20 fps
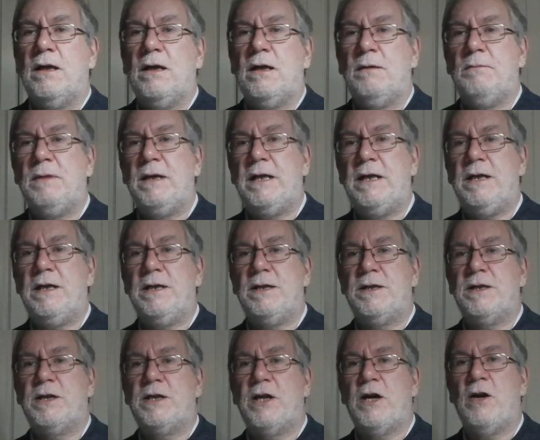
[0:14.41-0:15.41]
many years
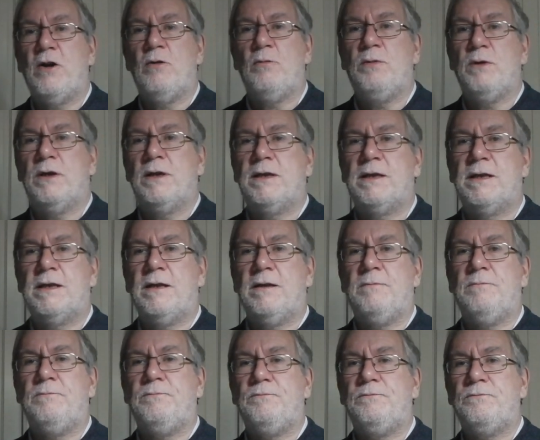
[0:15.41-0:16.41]
ago, but
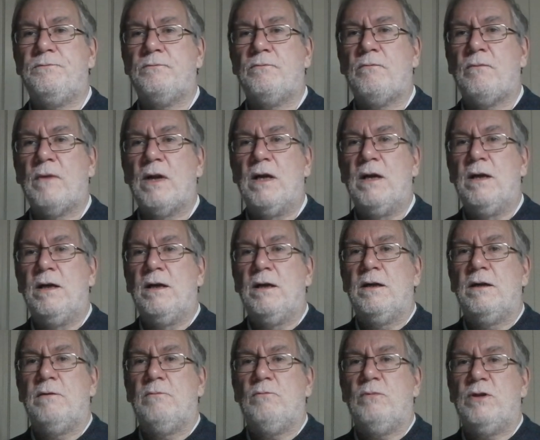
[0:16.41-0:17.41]

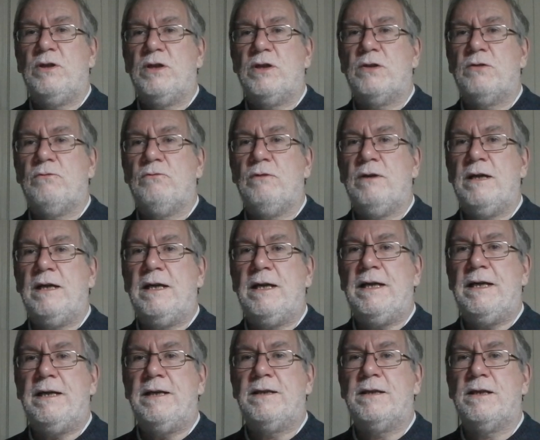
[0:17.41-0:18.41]
we're just really
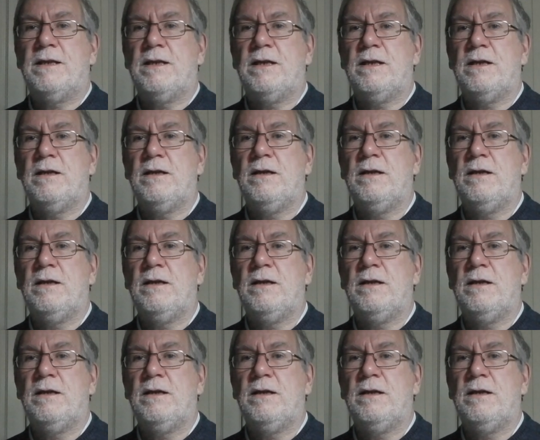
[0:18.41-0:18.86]
into the